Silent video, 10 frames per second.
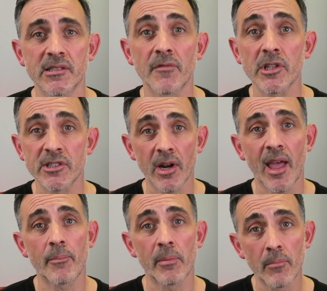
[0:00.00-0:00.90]
something that's going to
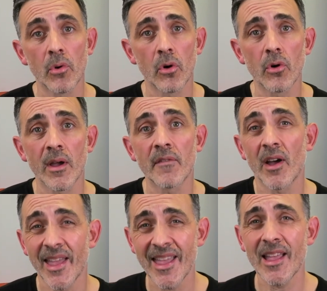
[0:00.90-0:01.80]
happen more if
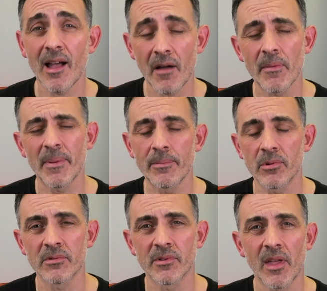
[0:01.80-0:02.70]
I hear other
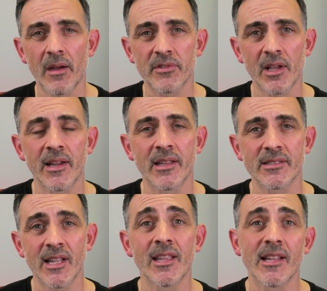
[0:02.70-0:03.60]
people that have done it
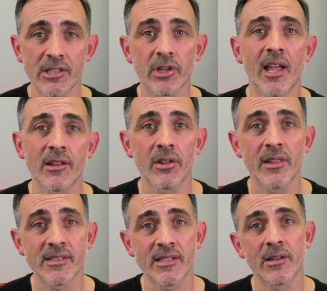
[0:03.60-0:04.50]
say, yes, you can do
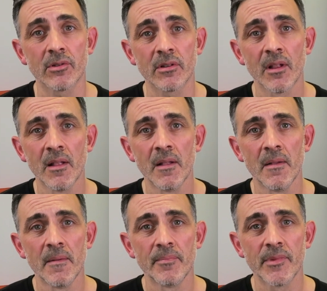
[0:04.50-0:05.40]
this, and
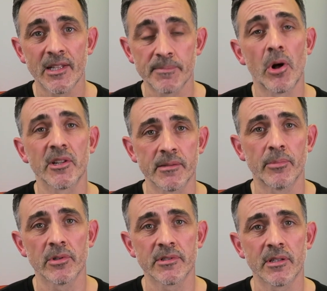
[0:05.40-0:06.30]
it's
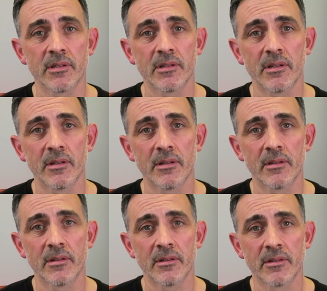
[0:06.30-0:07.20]
possible to do
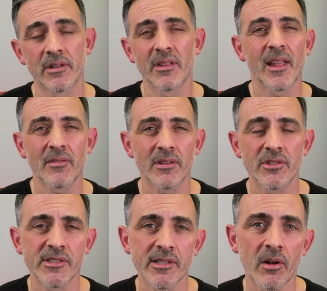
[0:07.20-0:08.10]
that.
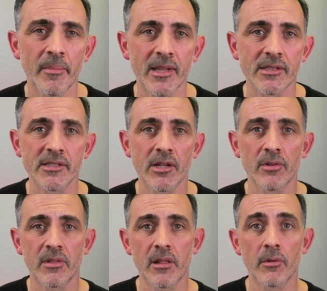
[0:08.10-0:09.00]
Do you see what I mean?
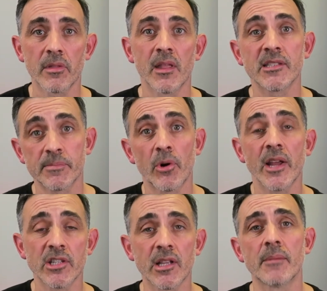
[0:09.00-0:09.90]
So the
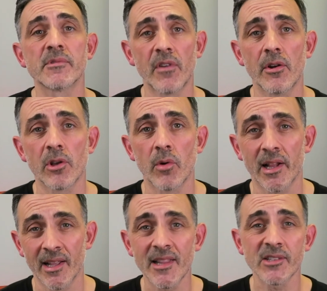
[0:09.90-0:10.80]
inspiration comes very
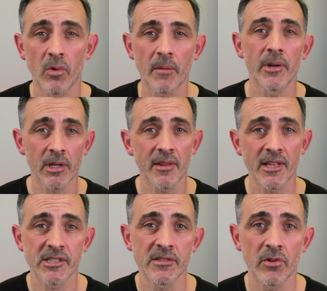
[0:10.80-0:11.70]
quickly, and that's what a book like
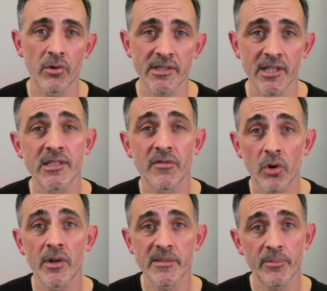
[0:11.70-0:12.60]
this is for, isn't it? It's
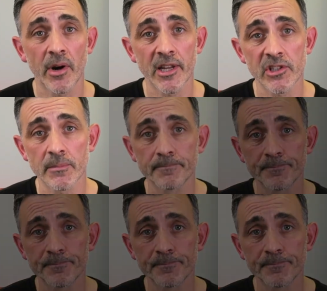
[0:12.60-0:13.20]
for inspiration.